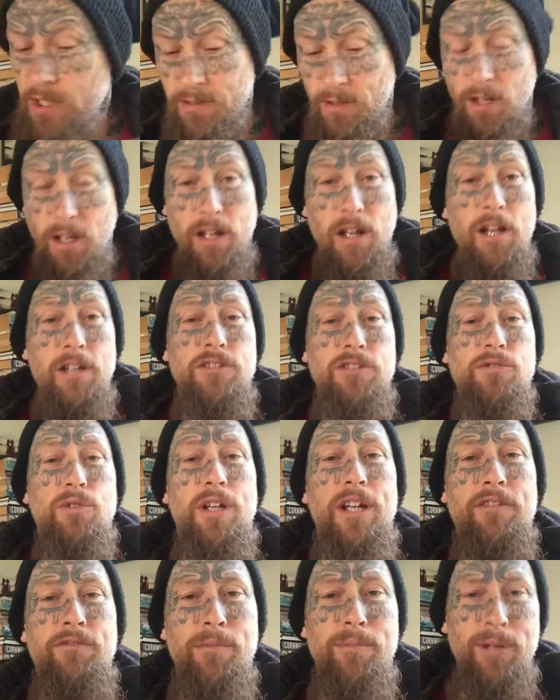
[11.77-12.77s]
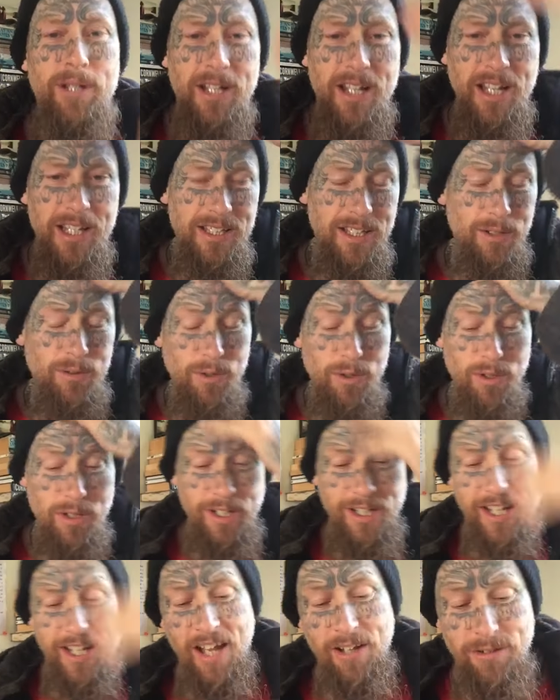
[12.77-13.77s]
I'm sure everybody out there will
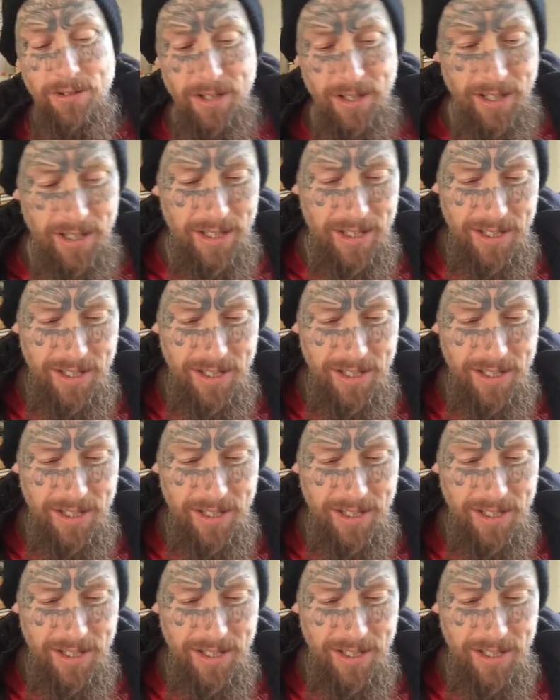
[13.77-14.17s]
encounter.